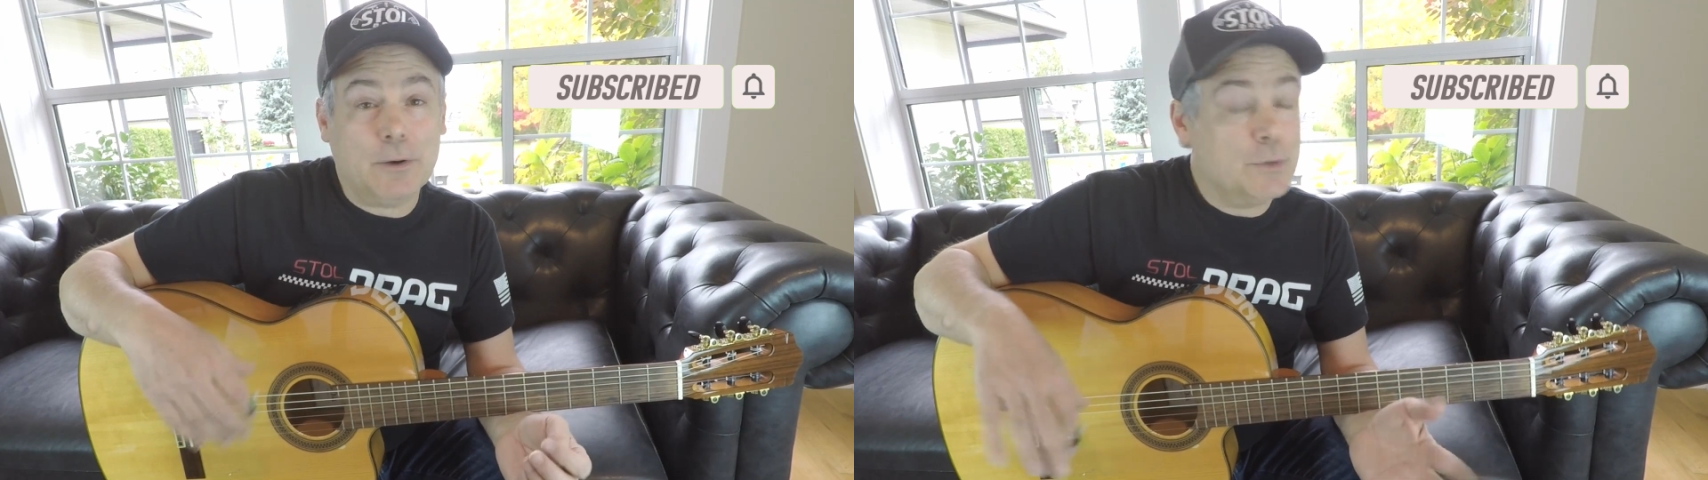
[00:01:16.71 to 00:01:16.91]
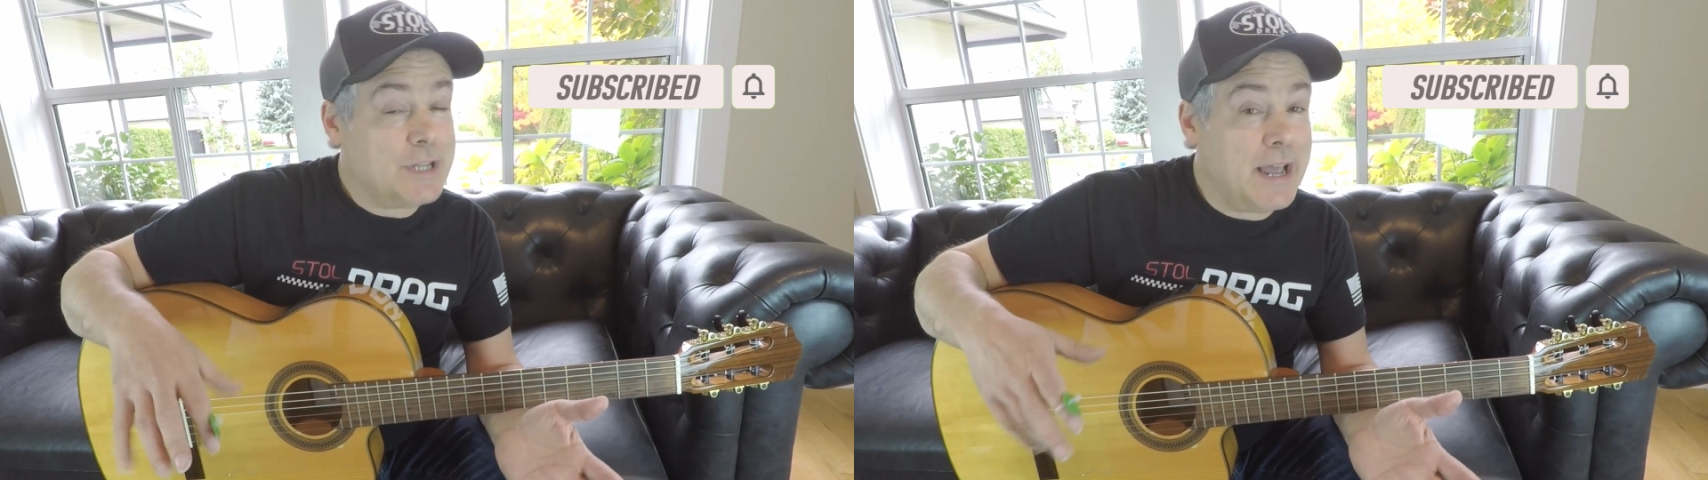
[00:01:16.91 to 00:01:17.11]

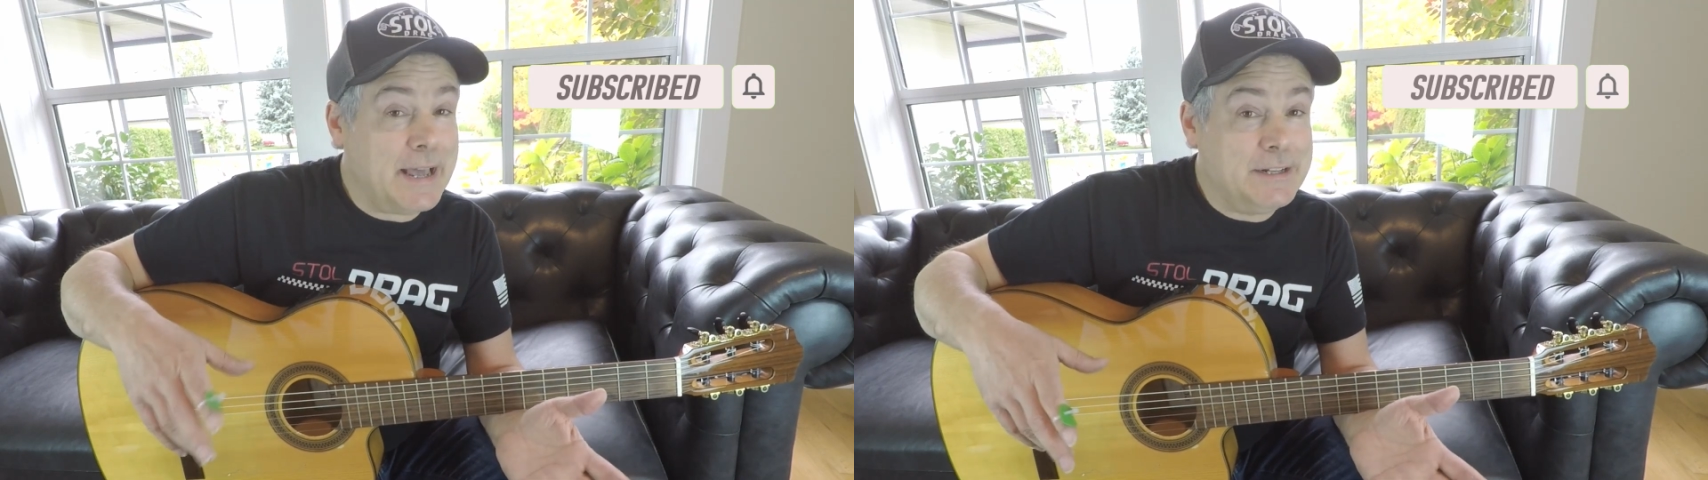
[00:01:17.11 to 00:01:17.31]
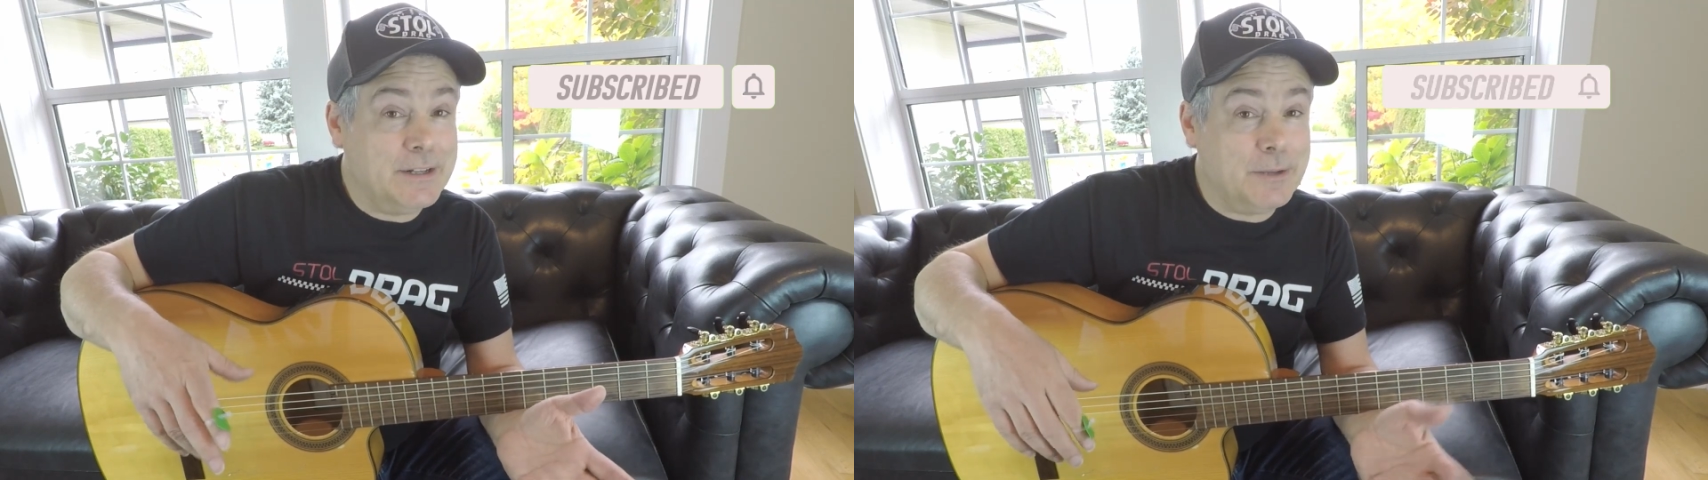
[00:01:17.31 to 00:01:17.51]
which I
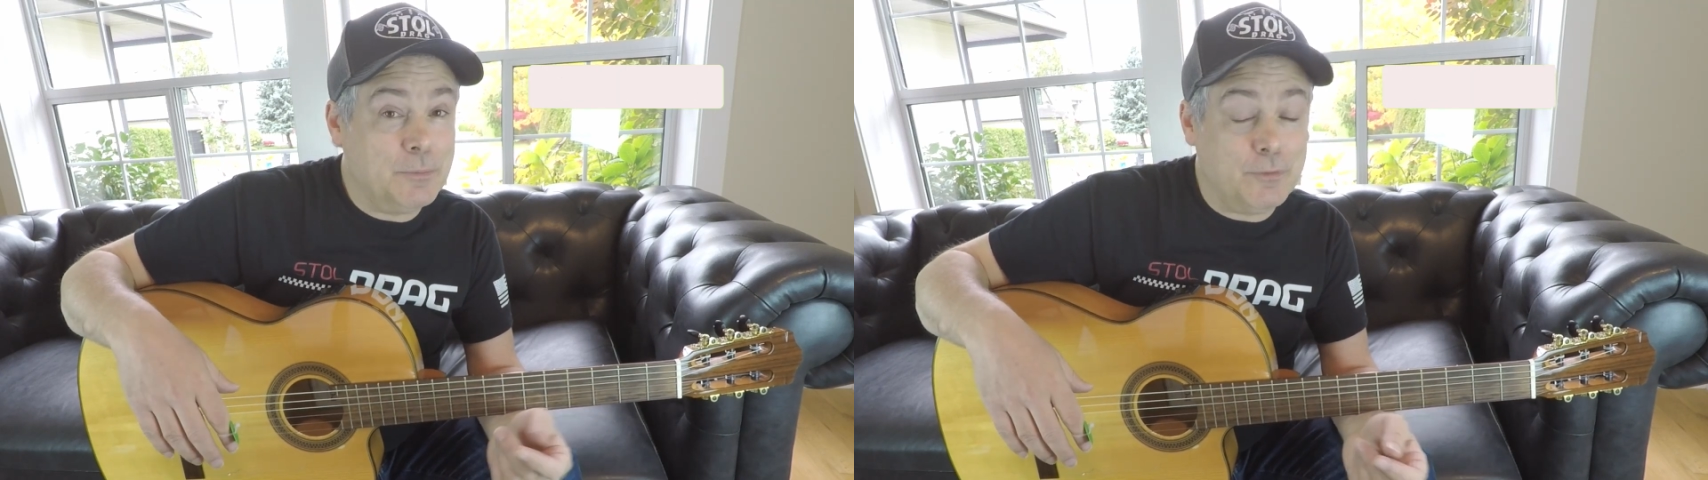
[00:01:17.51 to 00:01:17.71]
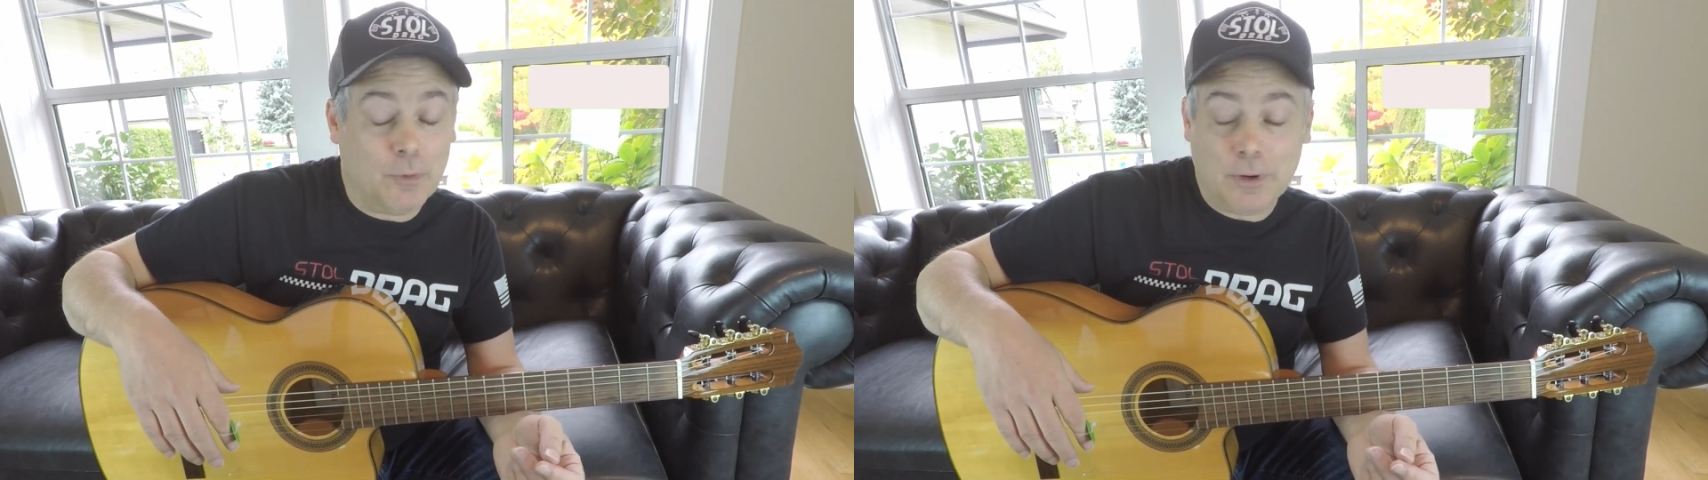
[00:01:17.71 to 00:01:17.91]
hadn't done
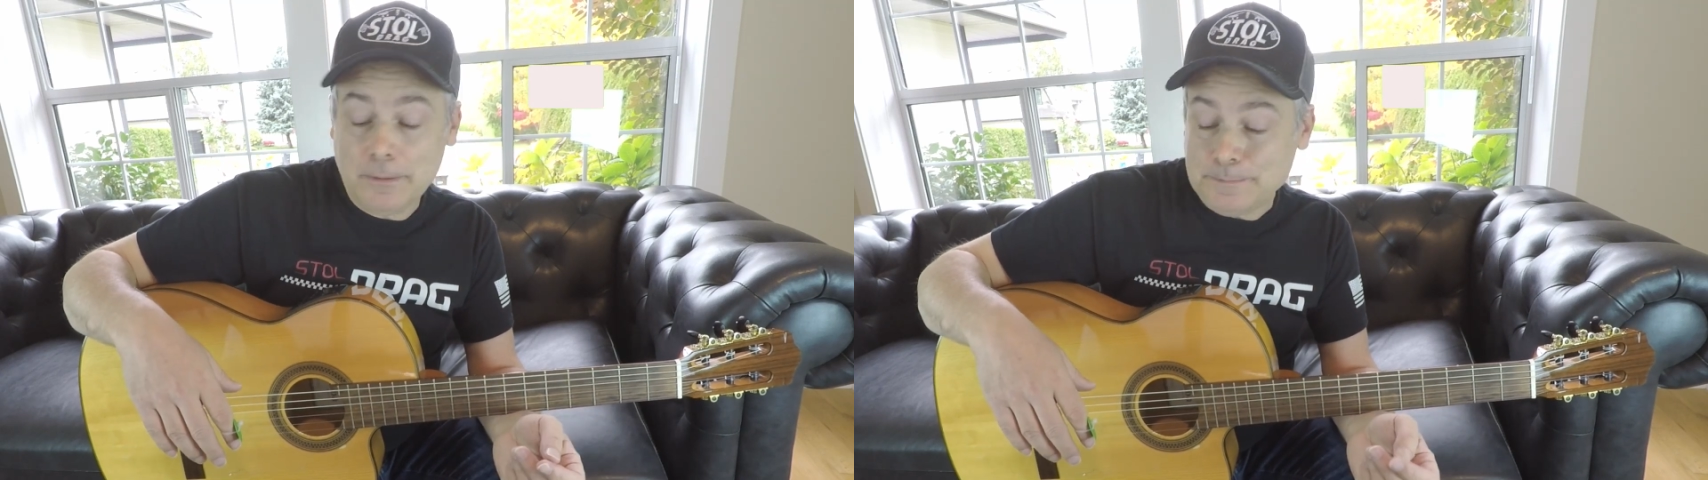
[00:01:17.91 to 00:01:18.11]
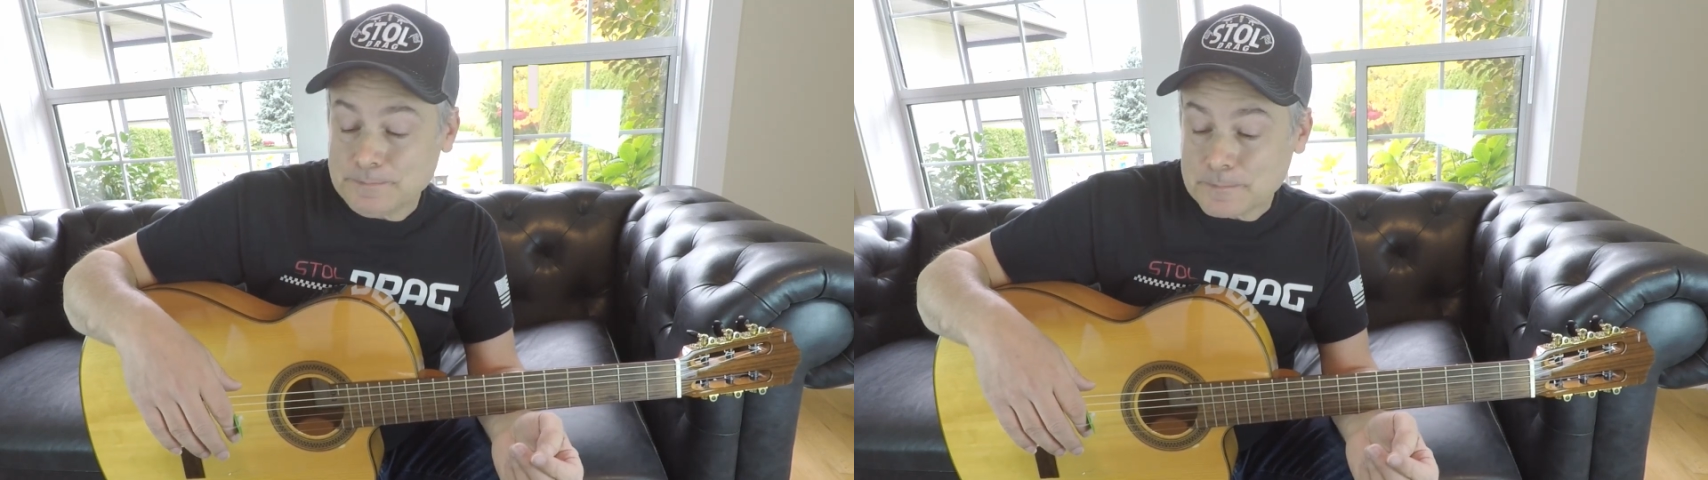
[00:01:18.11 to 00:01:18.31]

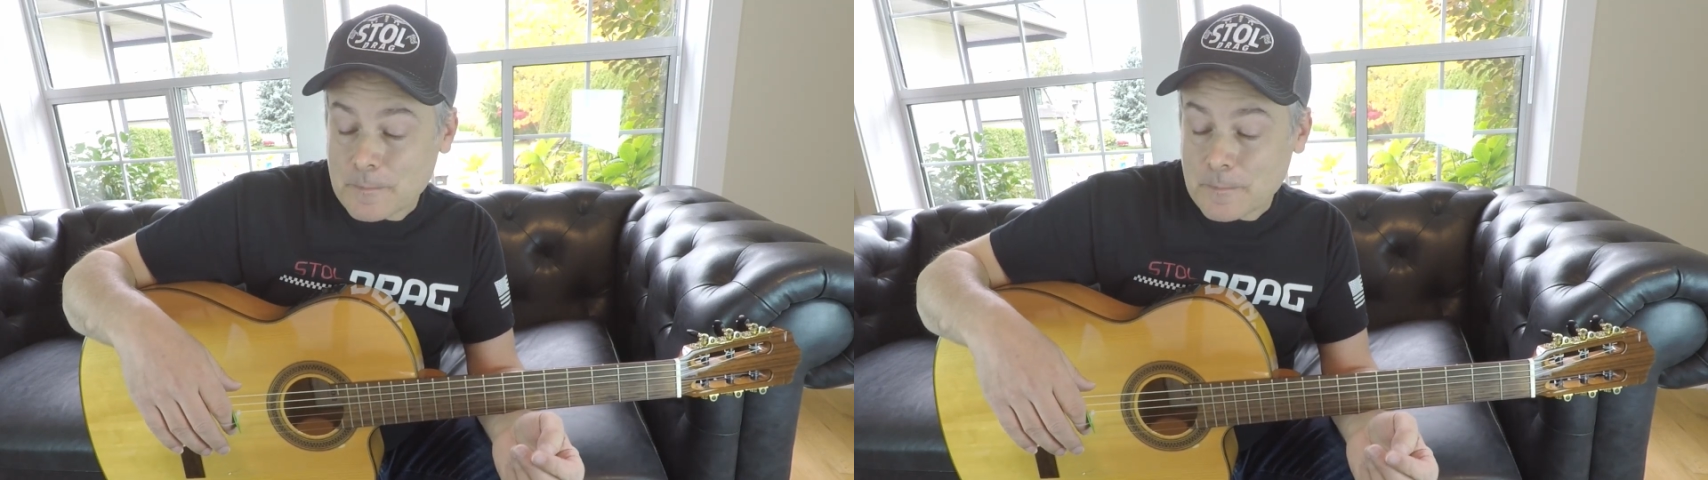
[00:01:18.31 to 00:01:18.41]
before.